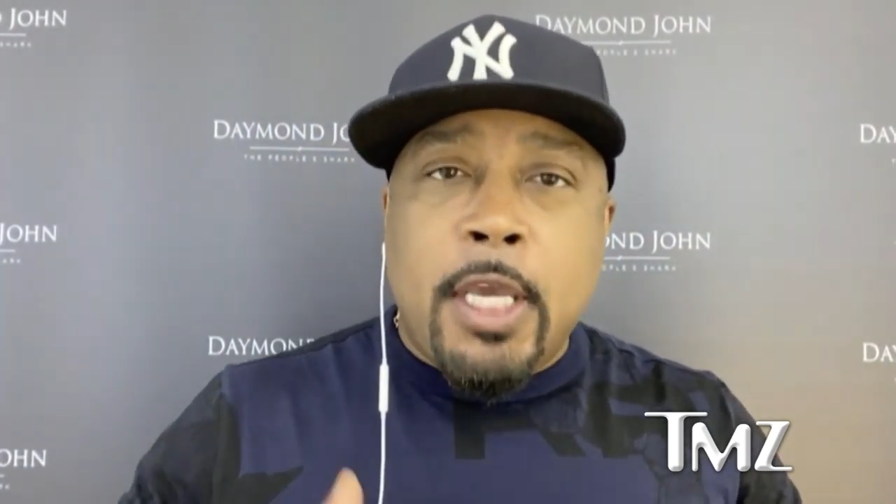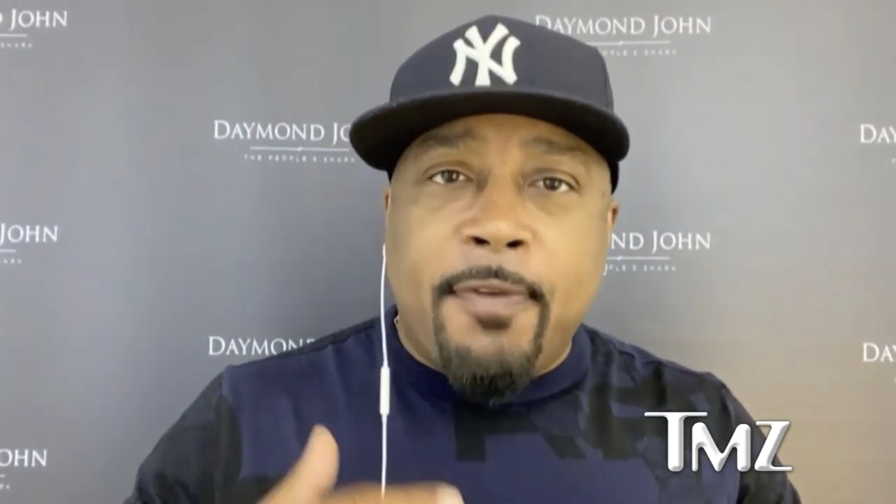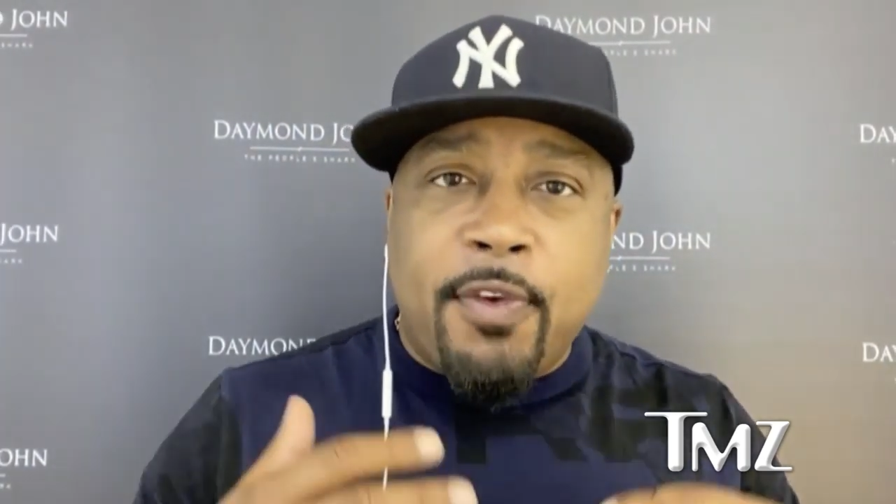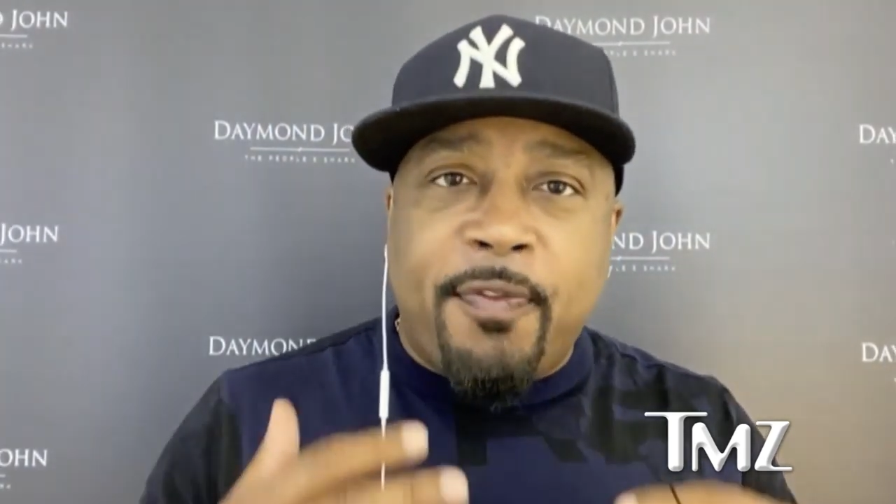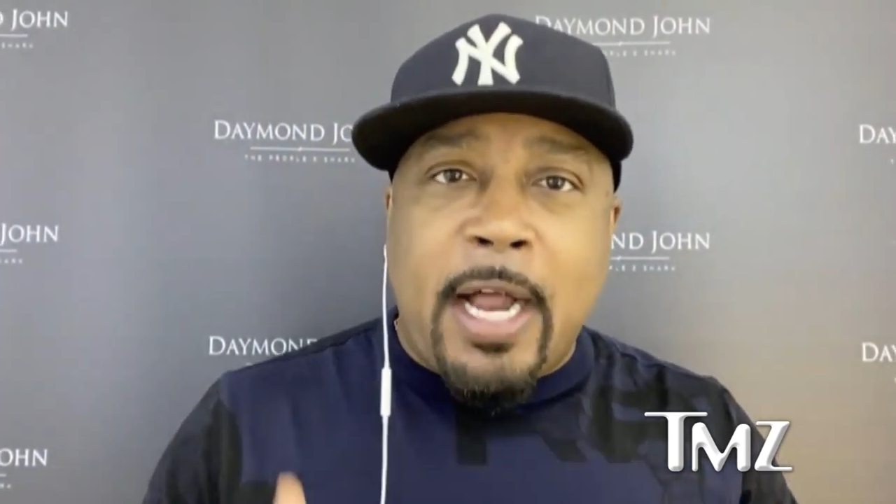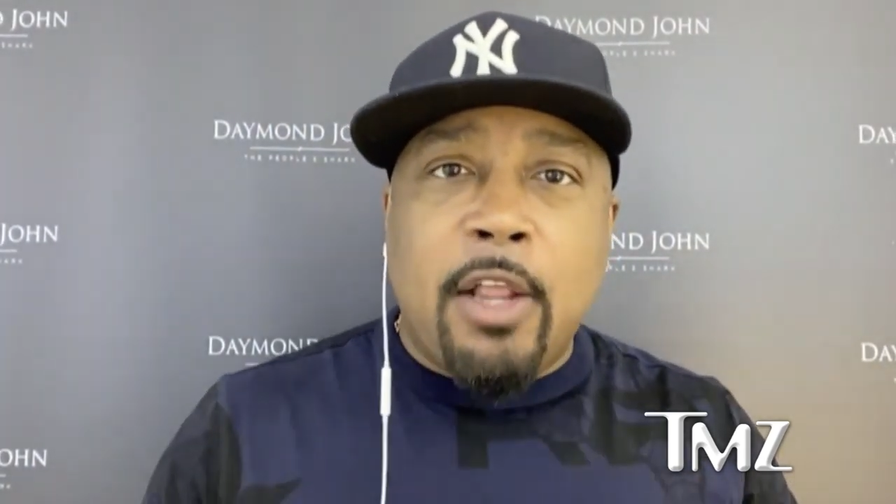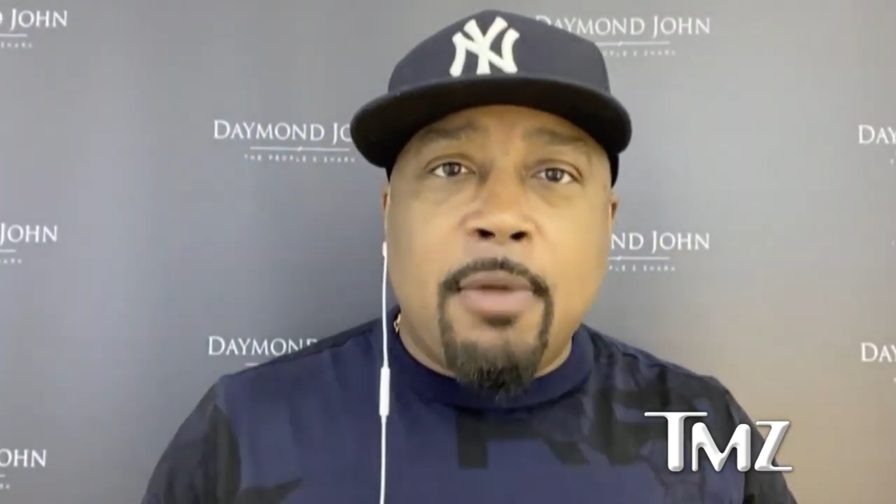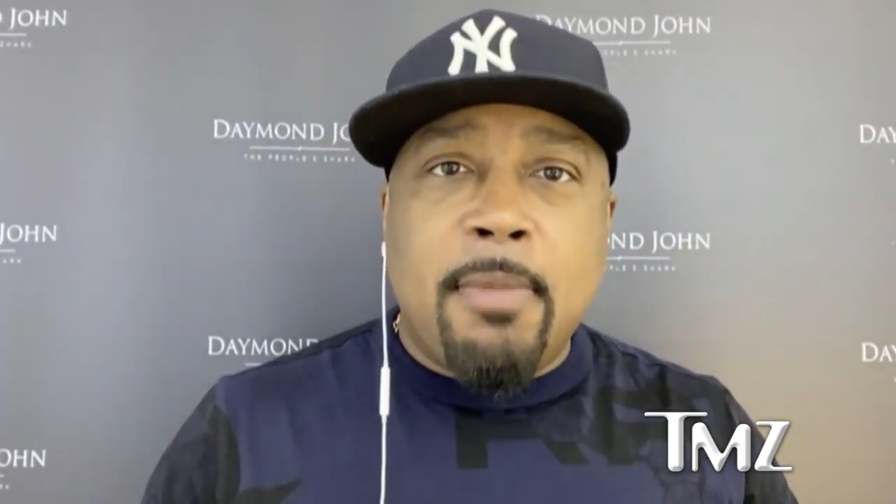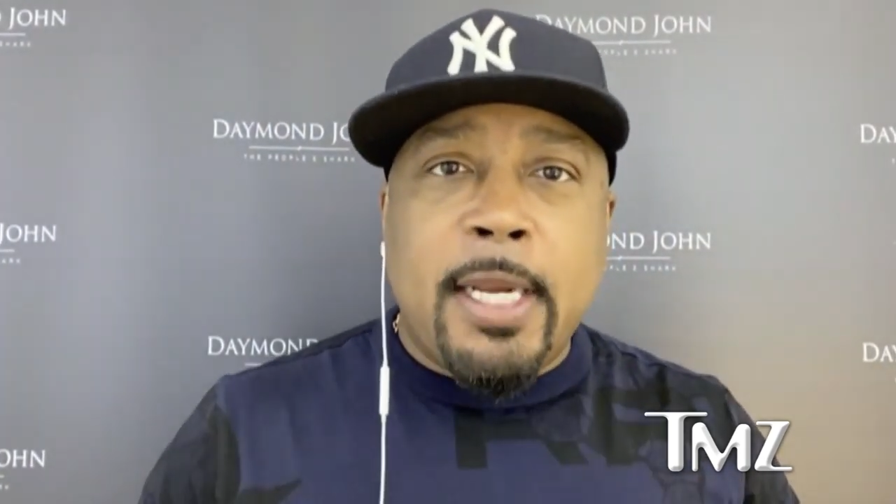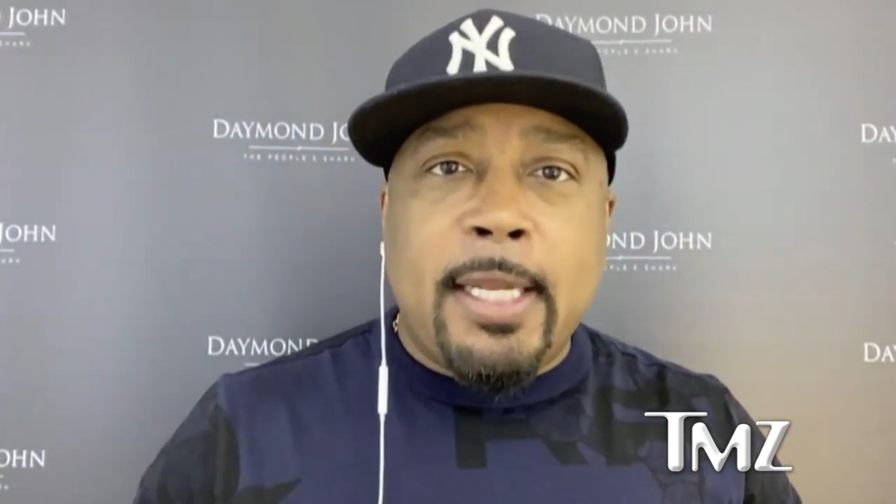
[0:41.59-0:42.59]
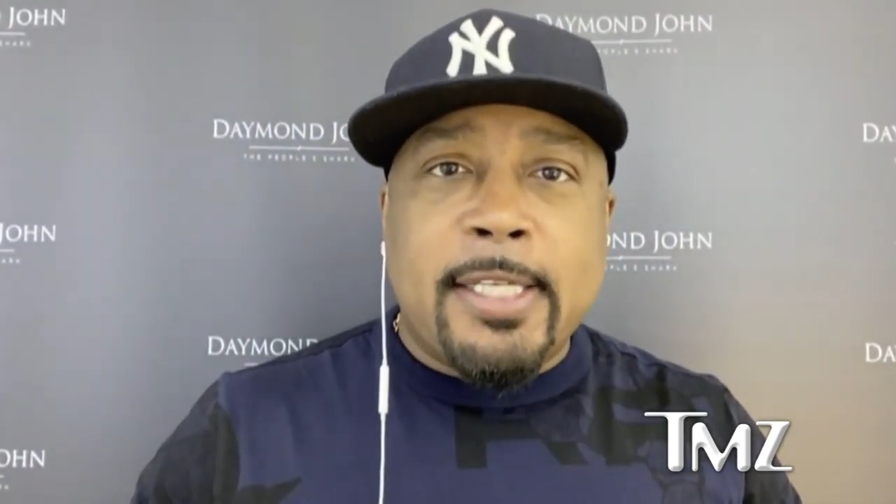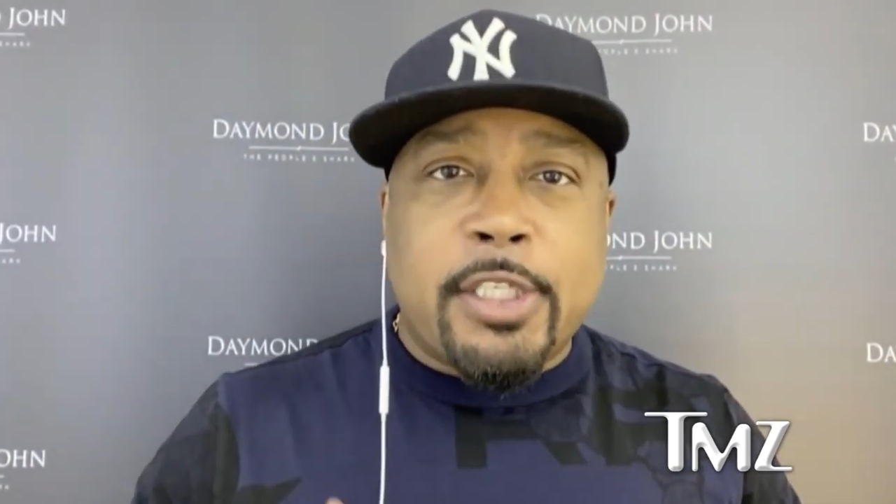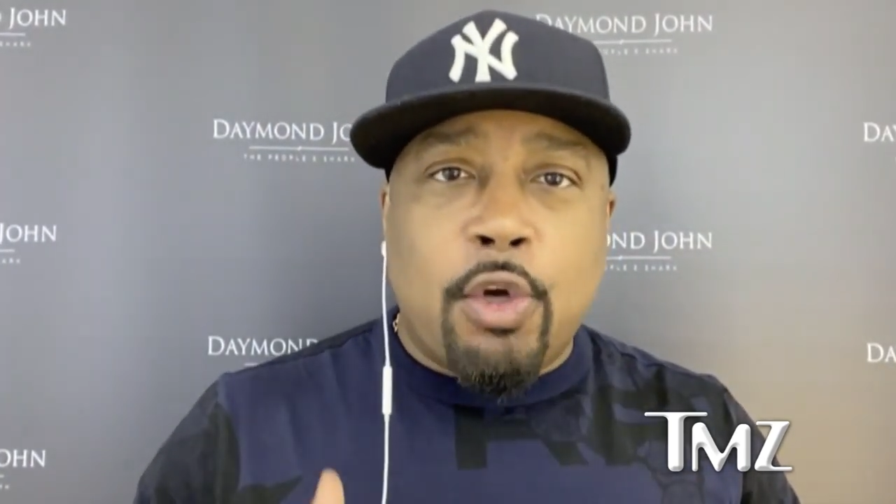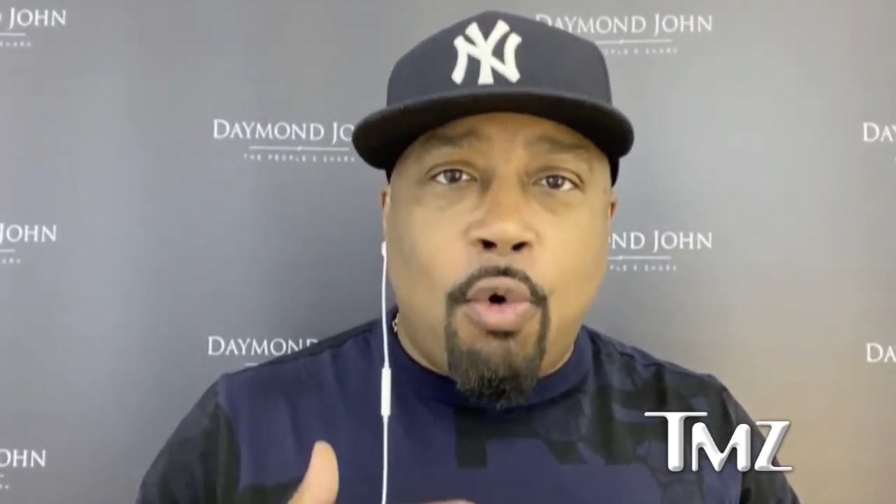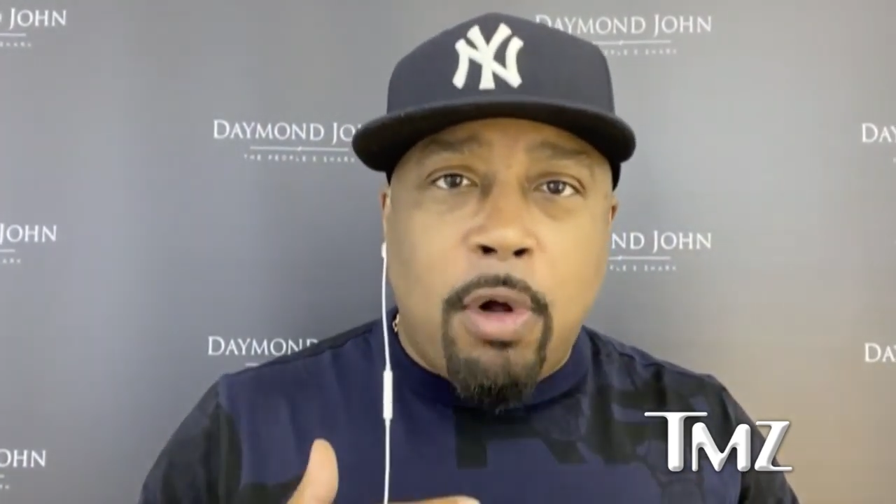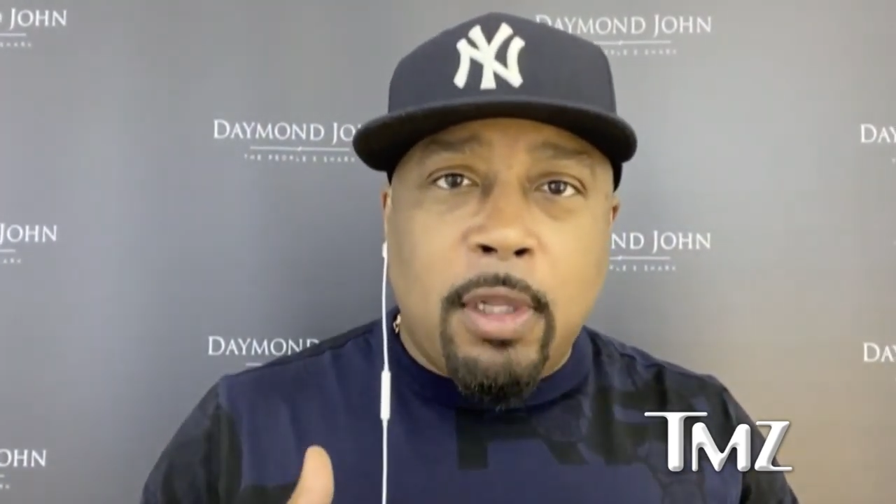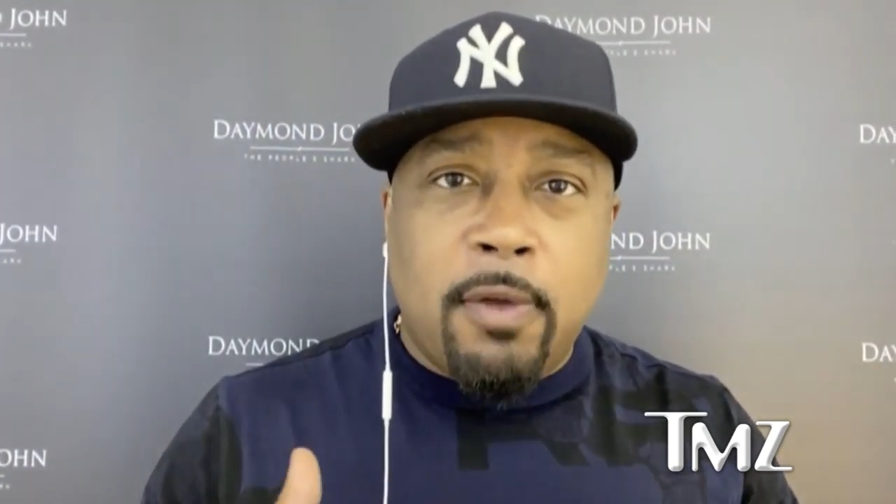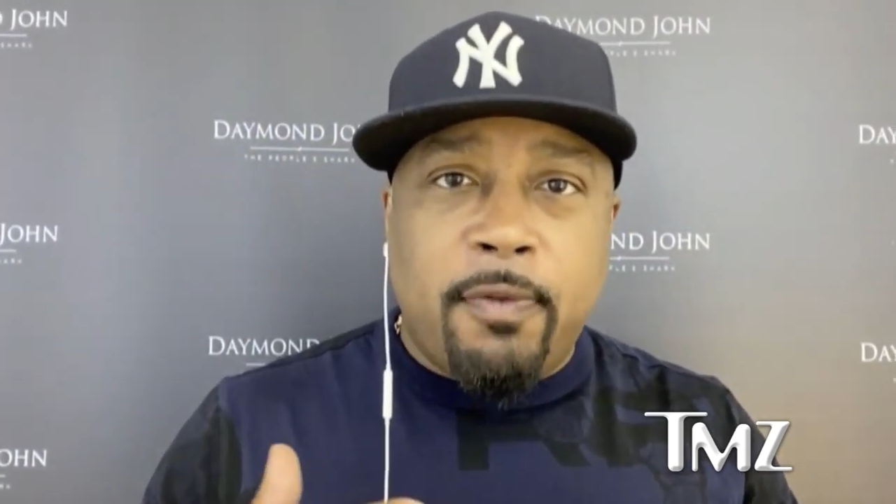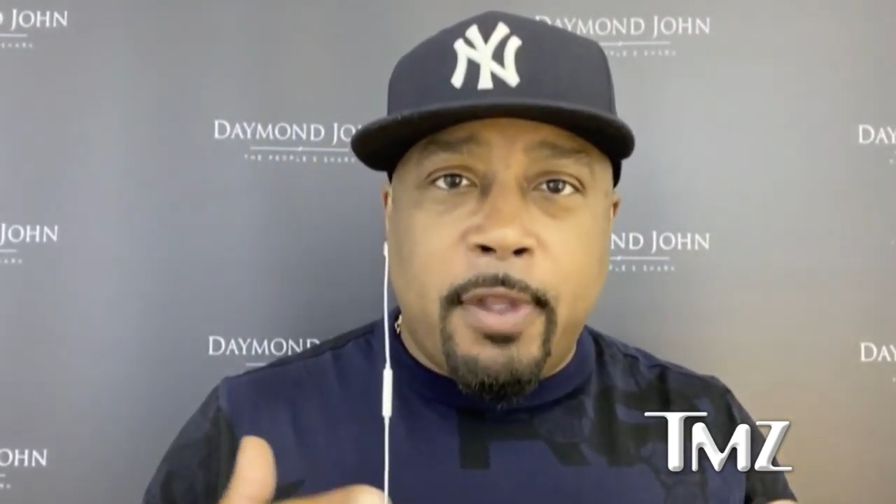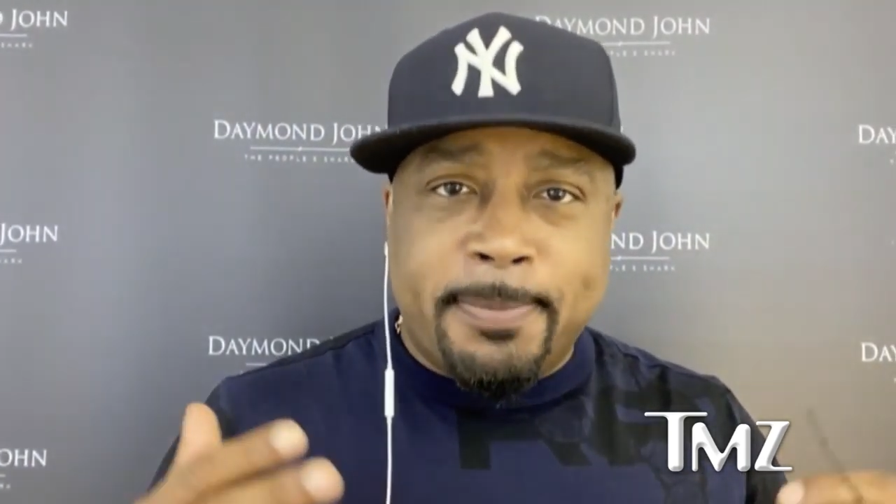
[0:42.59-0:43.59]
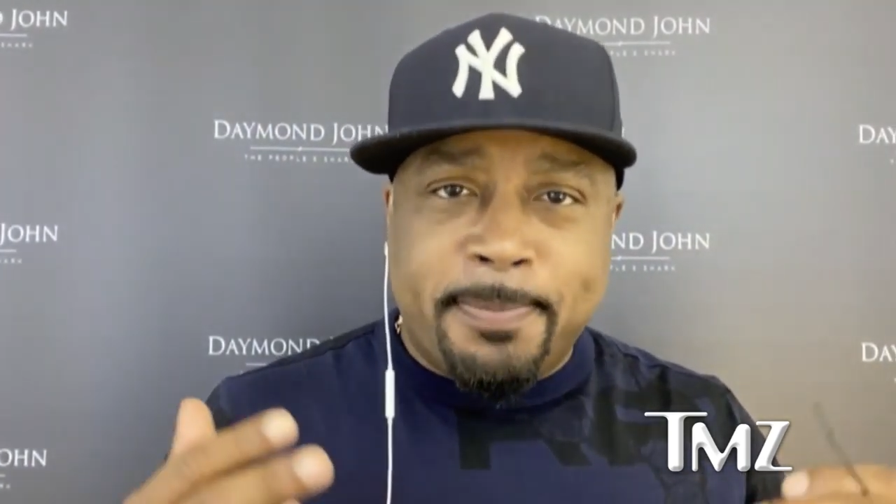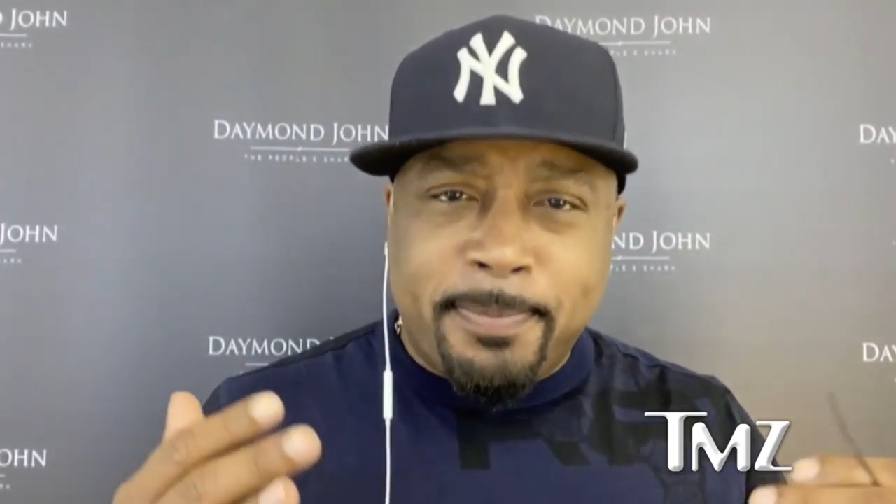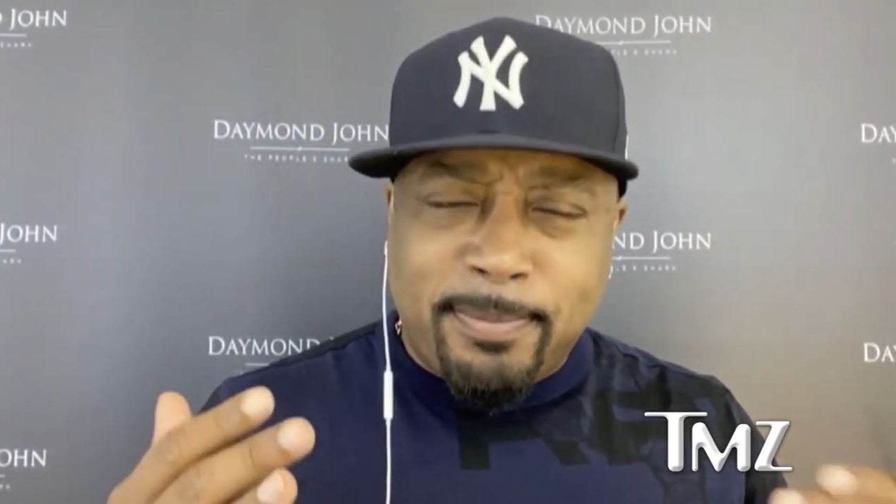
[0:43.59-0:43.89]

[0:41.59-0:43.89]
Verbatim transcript: if you follow the money, listen, all of the